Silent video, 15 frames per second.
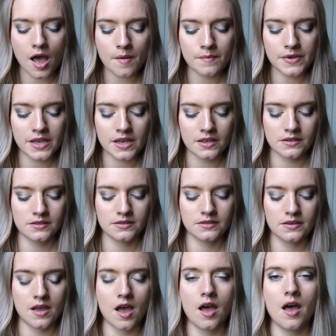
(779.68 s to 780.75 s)
because
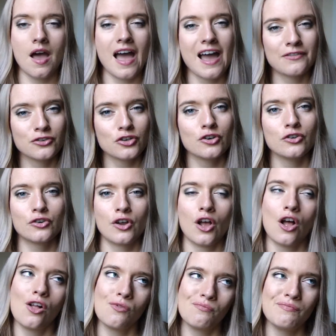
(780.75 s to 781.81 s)
after
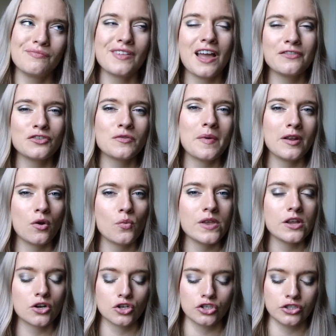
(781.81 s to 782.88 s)
about a
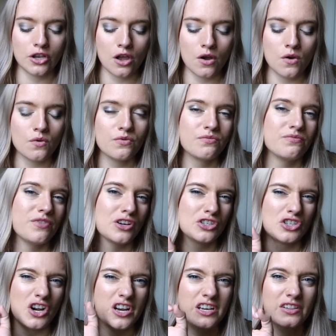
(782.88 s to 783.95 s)
week or so, they're
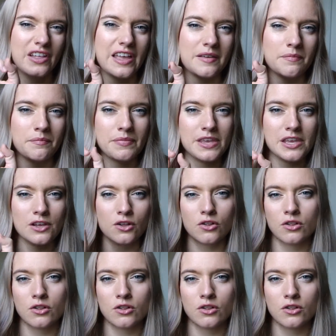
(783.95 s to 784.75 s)
starting to like peel